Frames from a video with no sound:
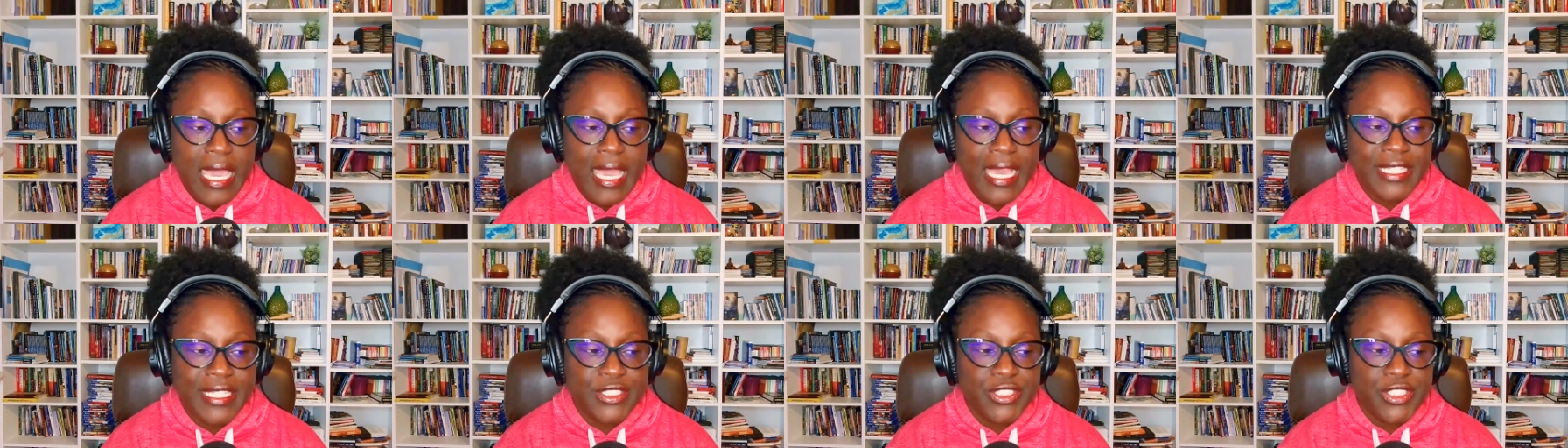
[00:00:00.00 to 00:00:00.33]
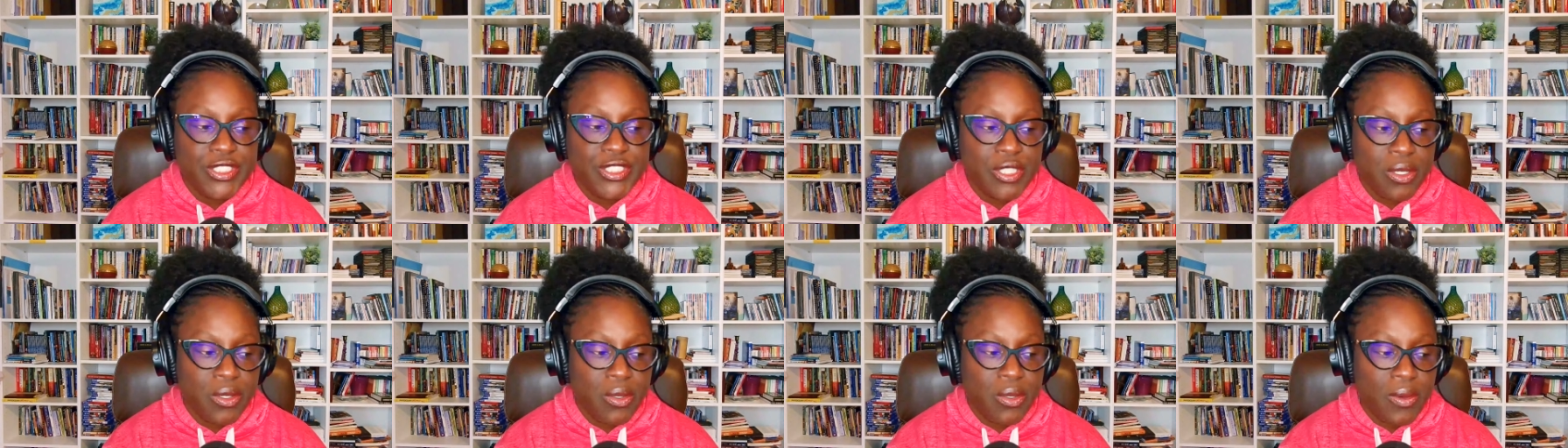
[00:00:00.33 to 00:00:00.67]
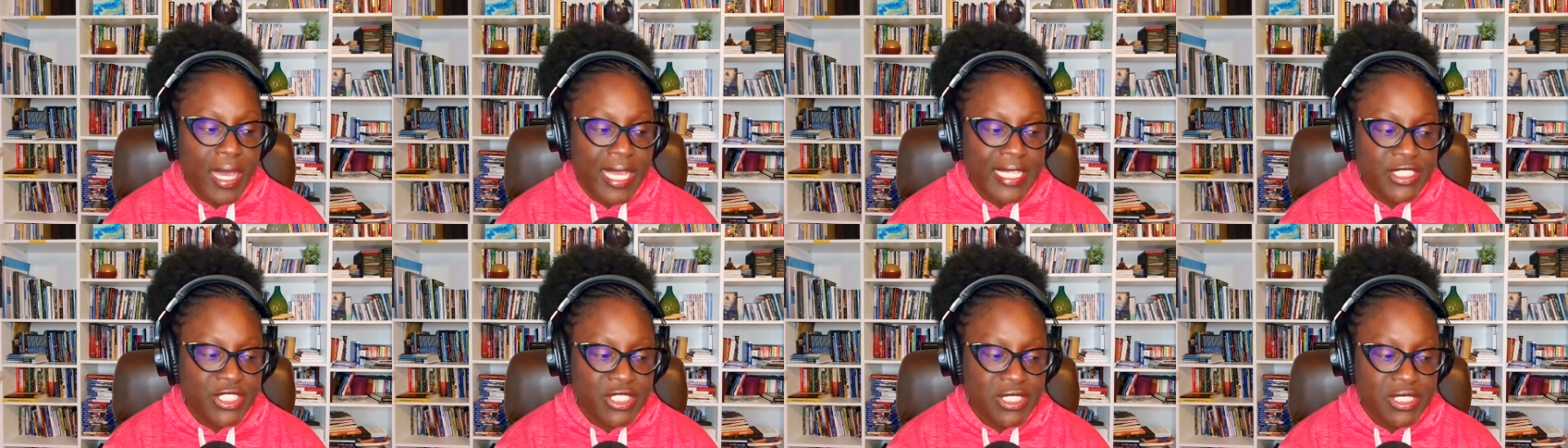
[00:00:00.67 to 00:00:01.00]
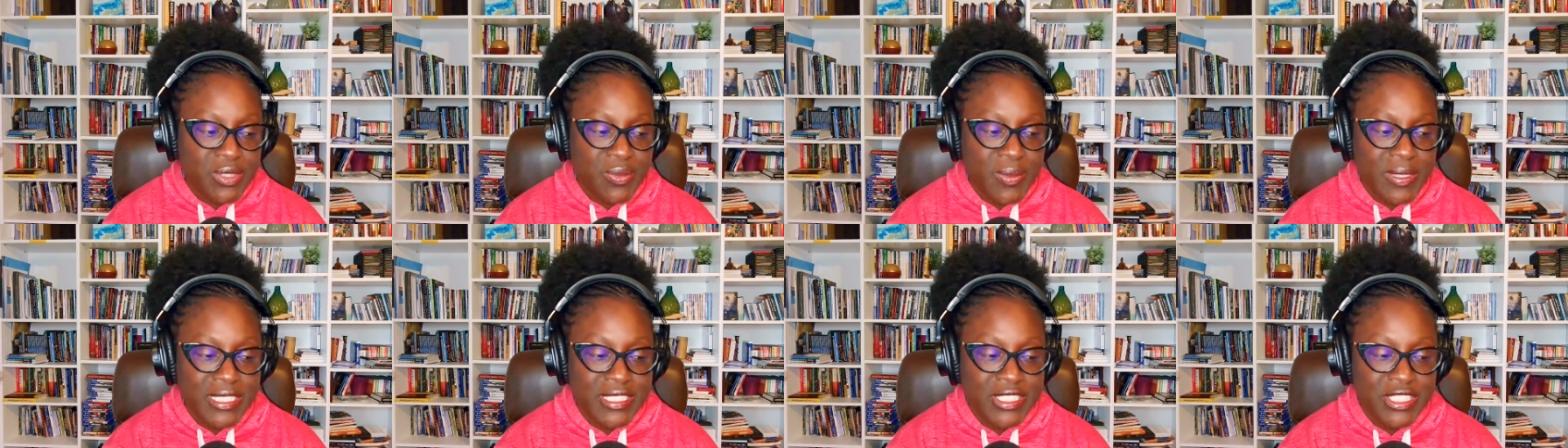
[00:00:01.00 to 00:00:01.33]
And so I
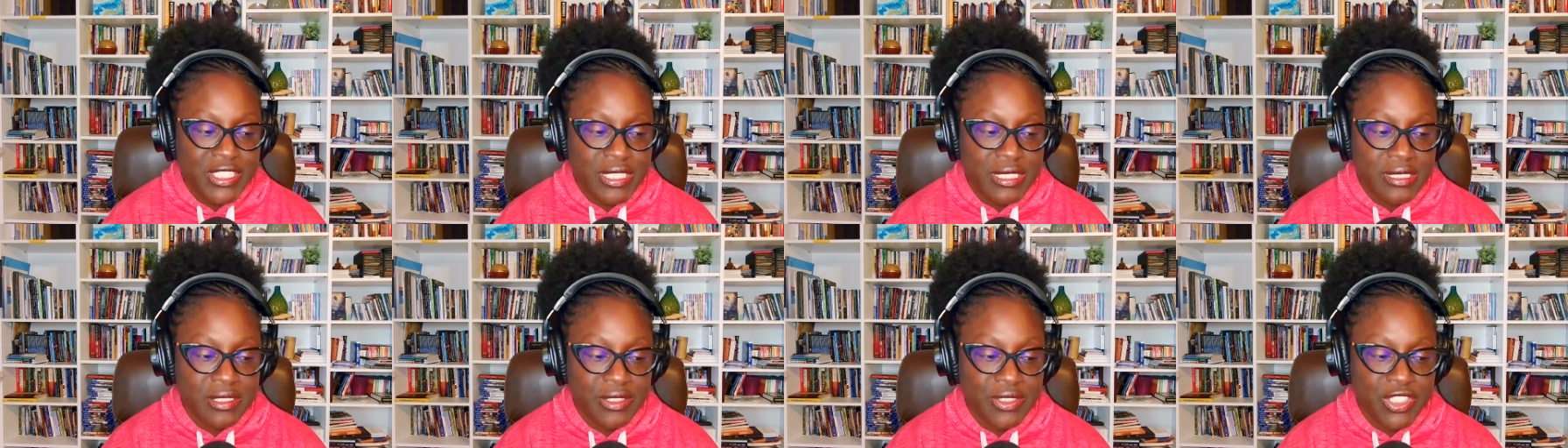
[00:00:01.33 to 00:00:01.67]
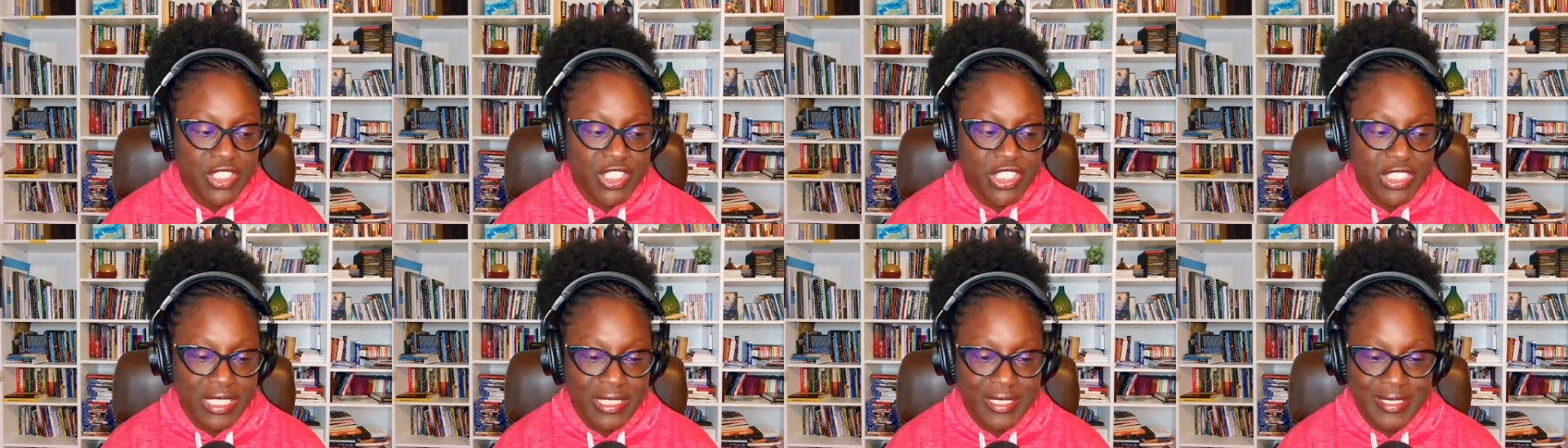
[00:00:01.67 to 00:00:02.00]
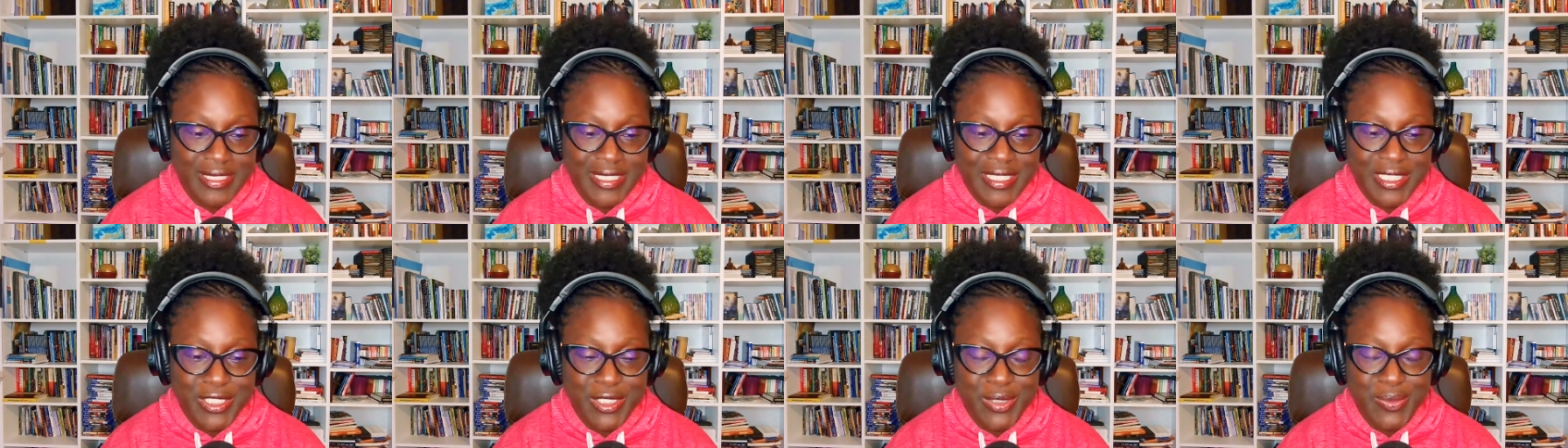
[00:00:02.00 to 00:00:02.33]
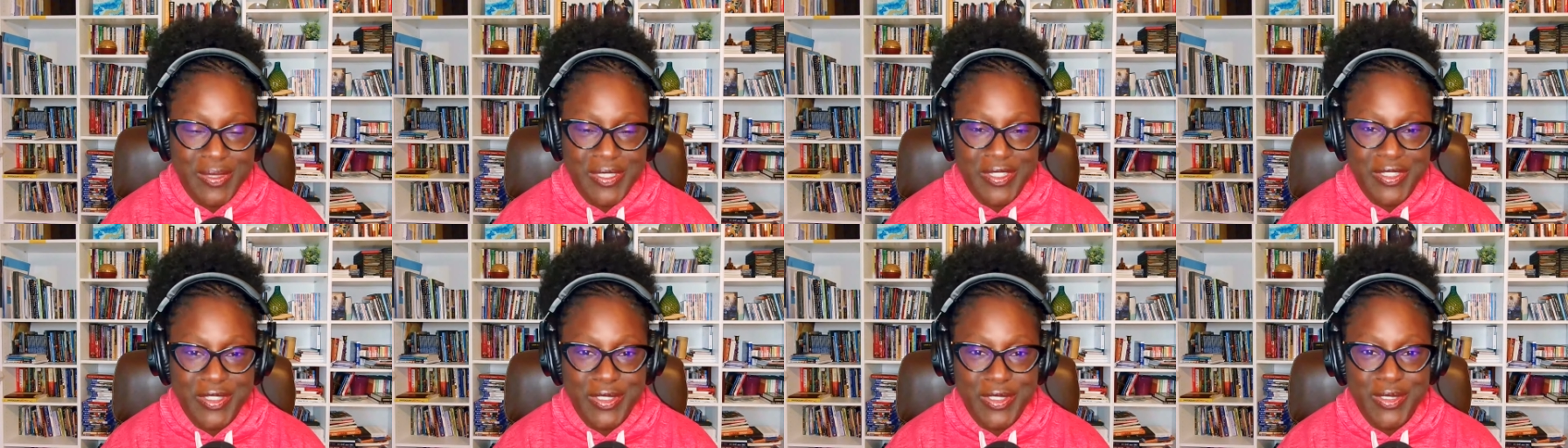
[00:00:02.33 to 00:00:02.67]
just wanted to share these
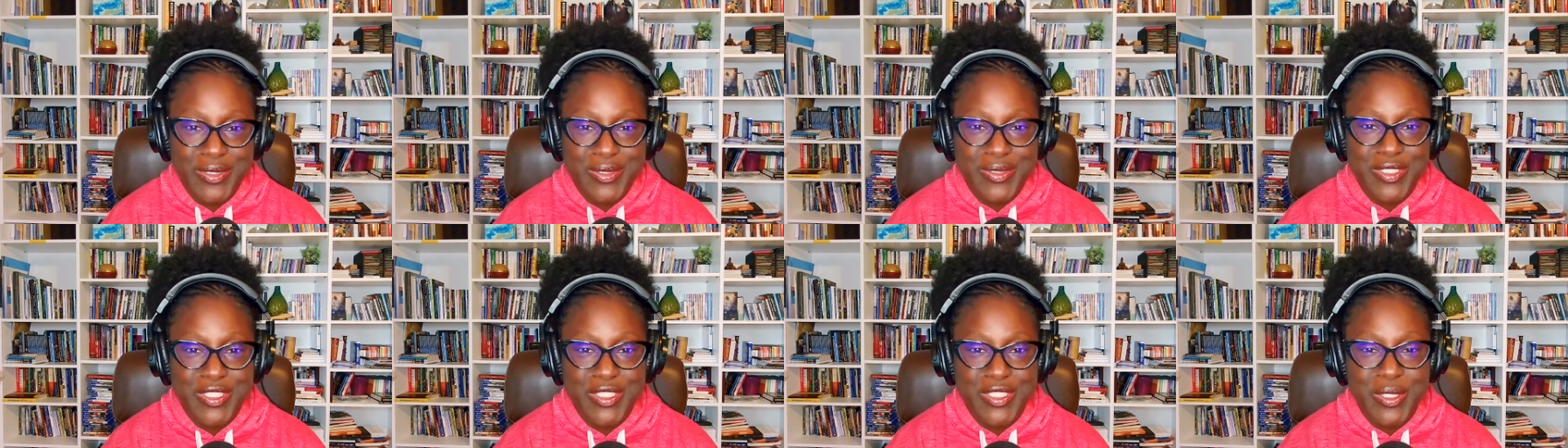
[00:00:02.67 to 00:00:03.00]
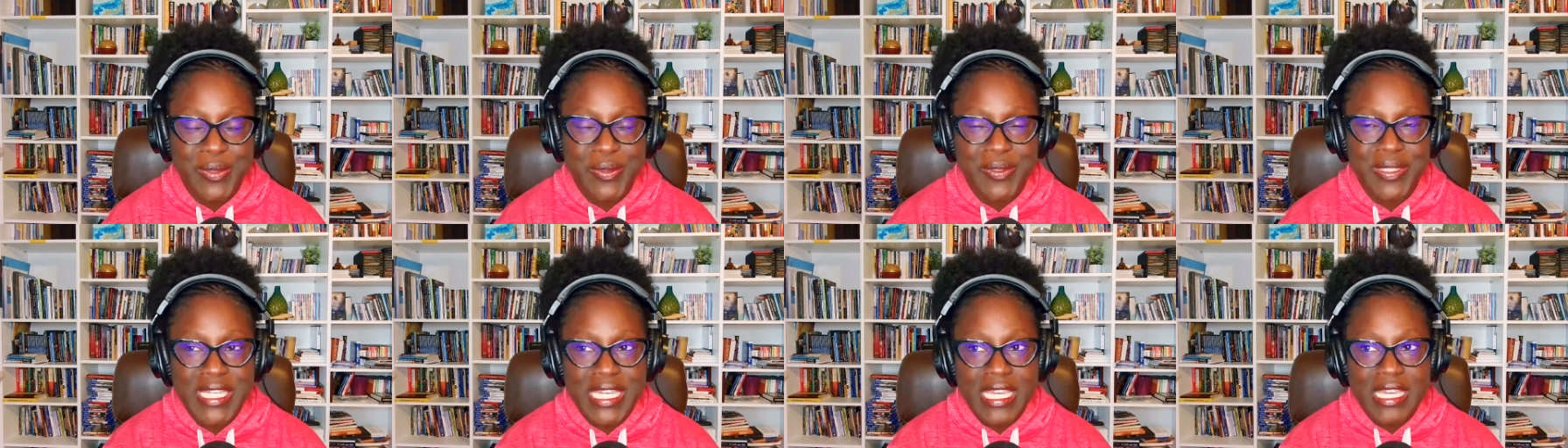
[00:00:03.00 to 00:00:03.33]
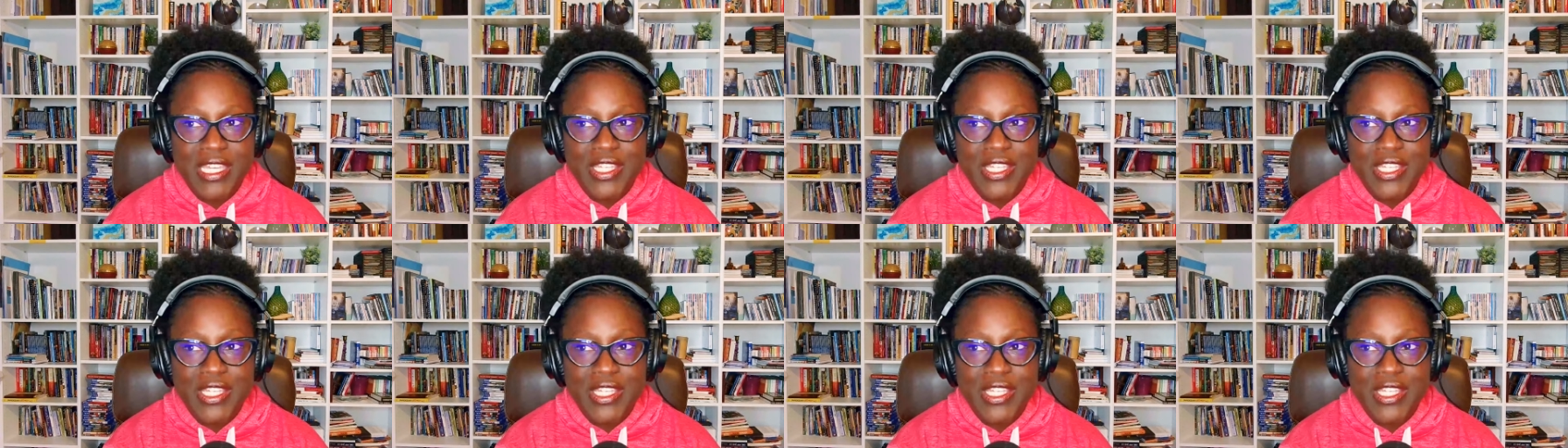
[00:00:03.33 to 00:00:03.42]
with you so